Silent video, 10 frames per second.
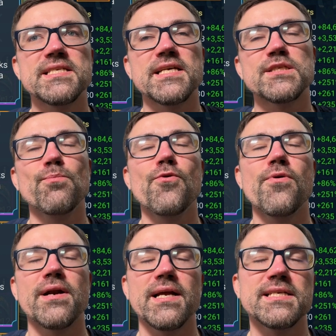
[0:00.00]
as
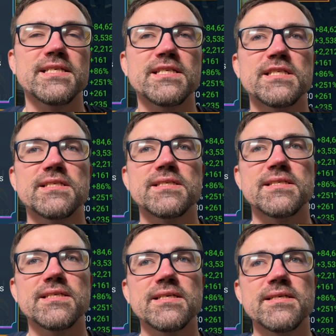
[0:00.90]
more as
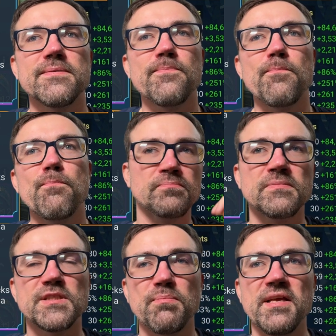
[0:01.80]

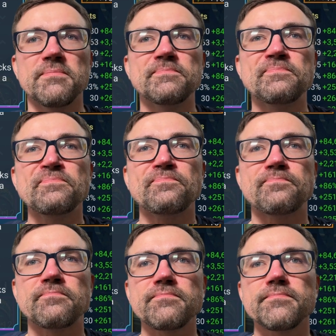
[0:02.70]
speed.
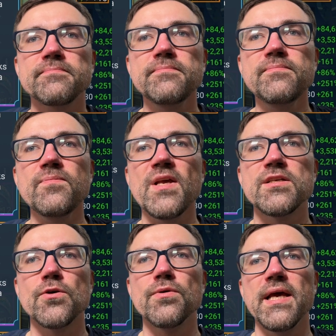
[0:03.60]

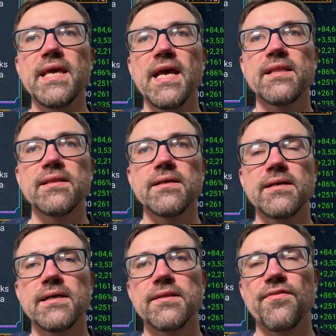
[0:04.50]
So again,
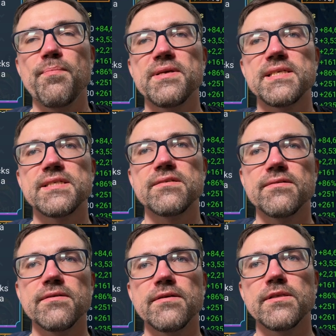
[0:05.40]
three pieces,
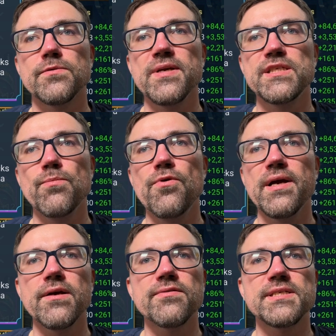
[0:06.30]
20 more
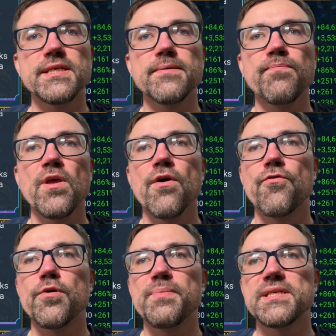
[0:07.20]
accuracy.
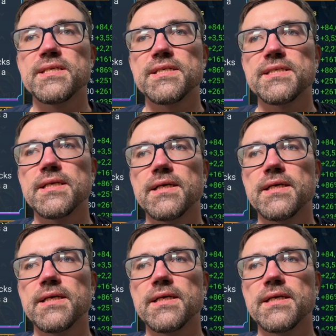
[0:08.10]
Four pieces,